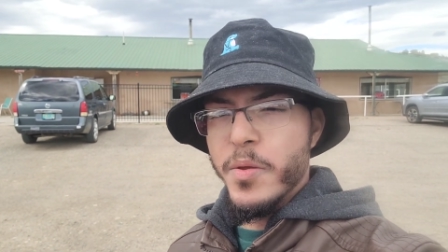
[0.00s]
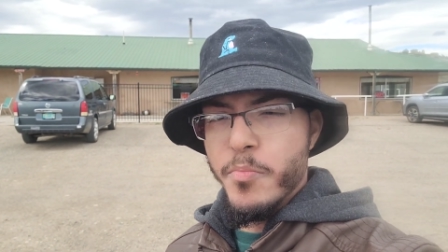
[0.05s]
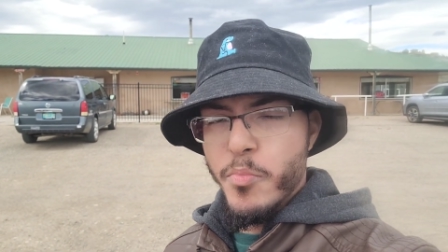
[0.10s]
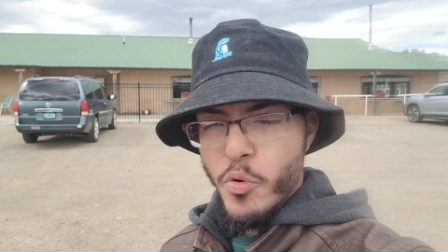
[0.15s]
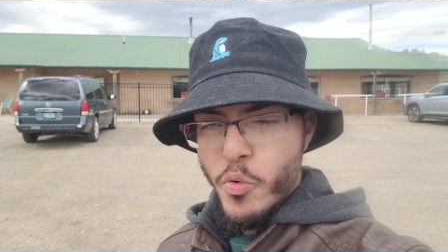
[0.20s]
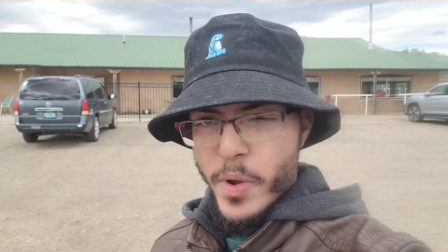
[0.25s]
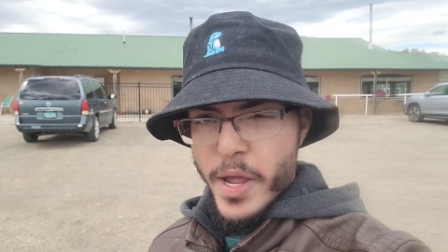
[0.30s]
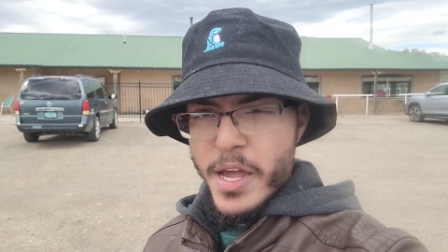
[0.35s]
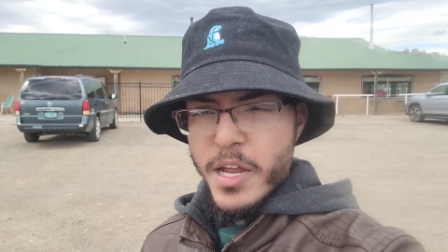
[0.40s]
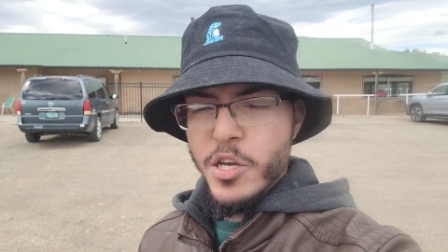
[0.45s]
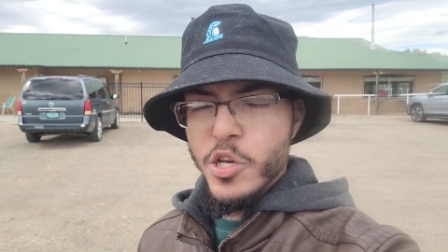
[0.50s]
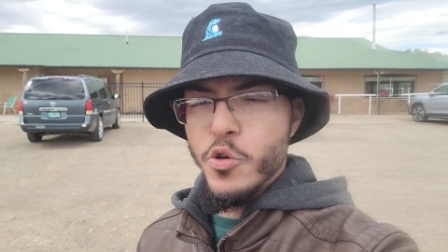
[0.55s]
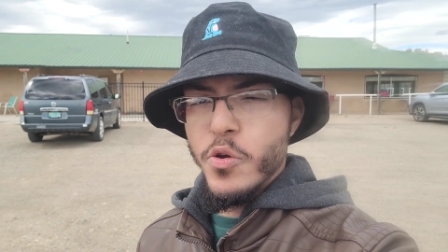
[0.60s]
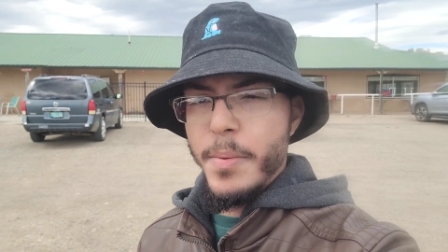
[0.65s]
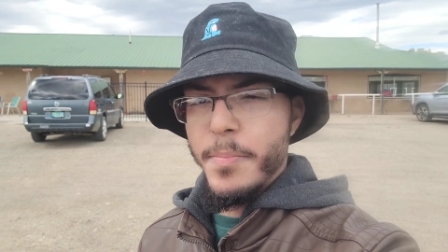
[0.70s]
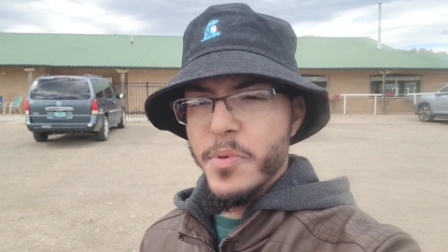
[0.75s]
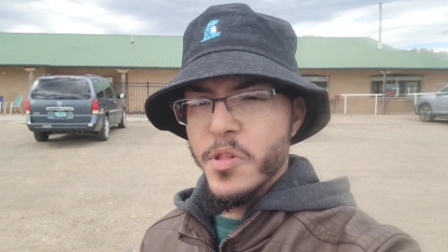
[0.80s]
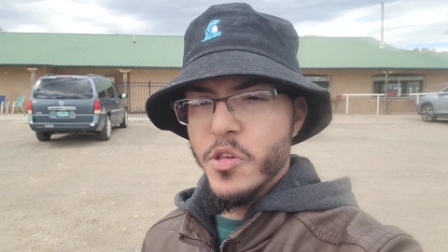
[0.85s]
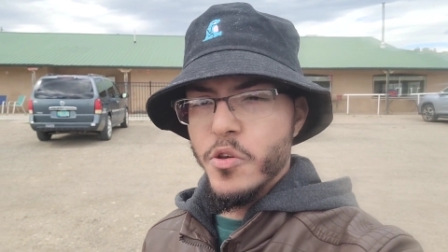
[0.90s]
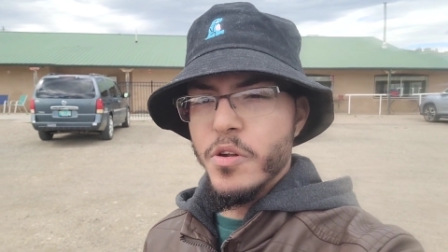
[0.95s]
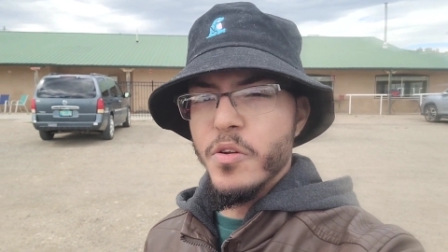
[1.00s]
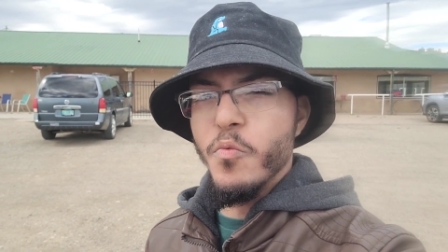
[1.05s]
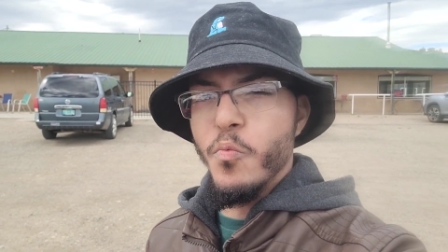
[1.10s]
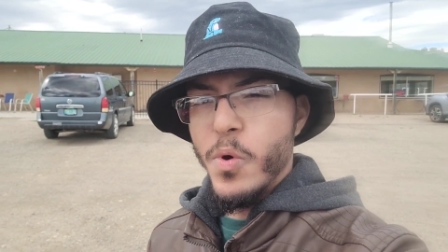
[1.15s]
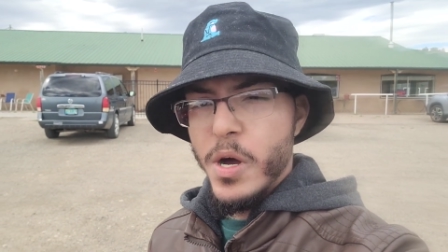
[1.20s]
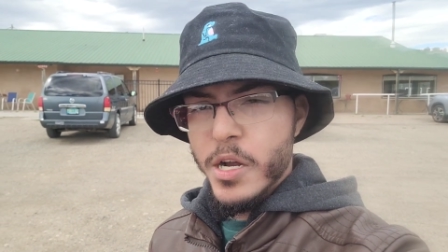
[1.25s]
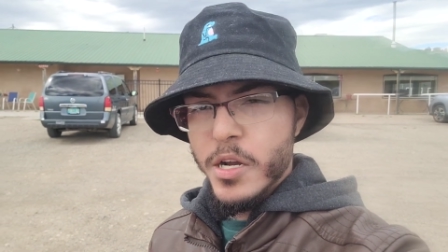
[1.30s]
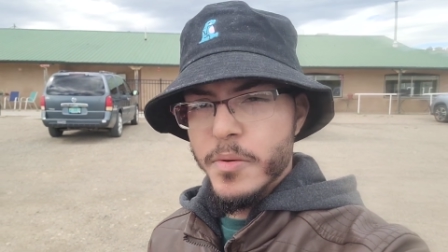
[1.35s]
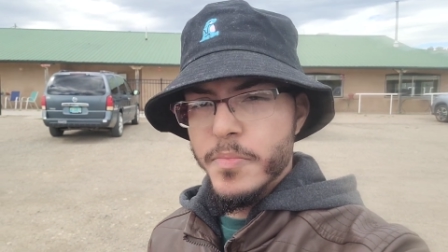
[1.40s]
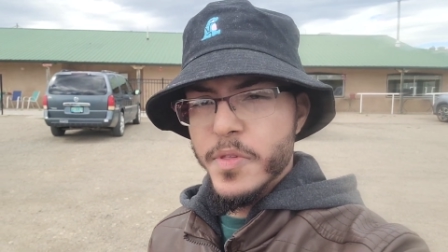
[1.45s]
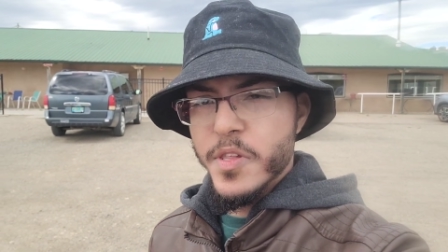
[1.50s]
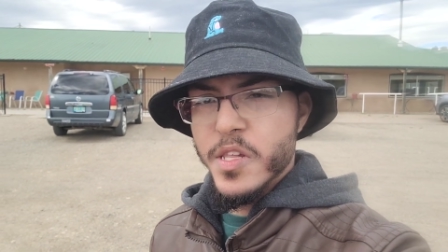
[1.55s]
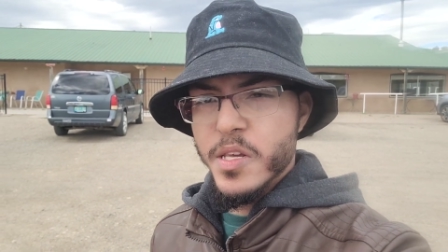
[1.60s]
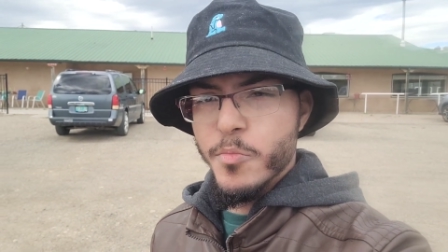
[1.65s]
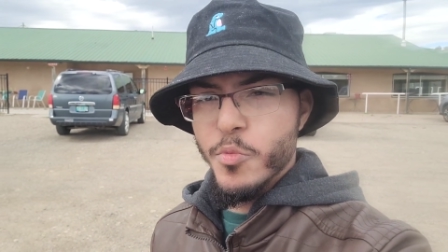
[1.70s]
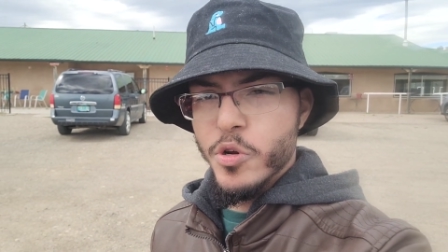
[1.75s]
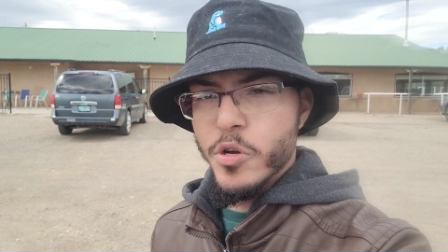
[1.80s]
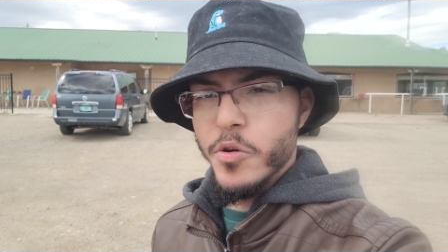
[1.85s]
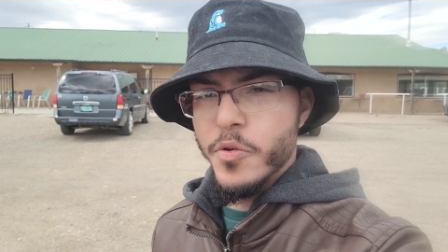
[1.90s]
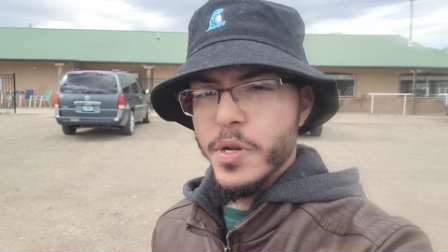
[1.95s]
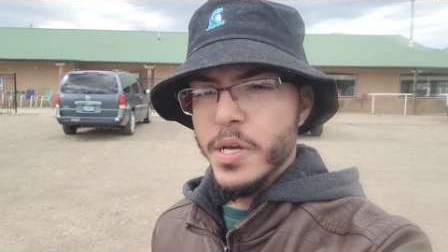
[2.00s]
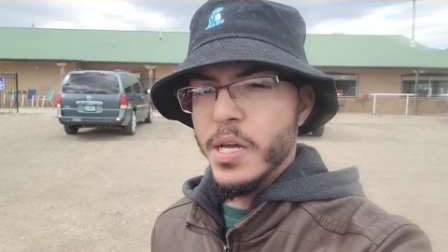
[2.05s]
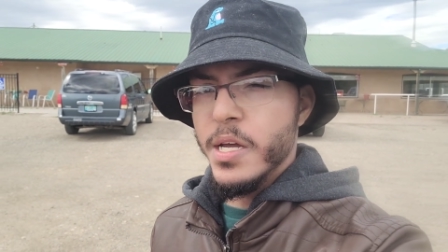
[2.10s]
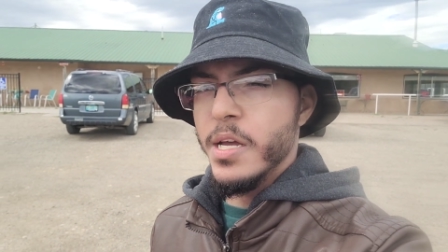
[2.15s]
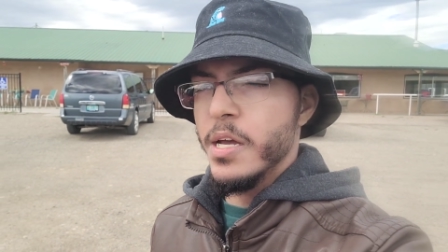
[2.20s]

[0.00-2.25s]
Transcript: brand new episode of Welcome to Cimarron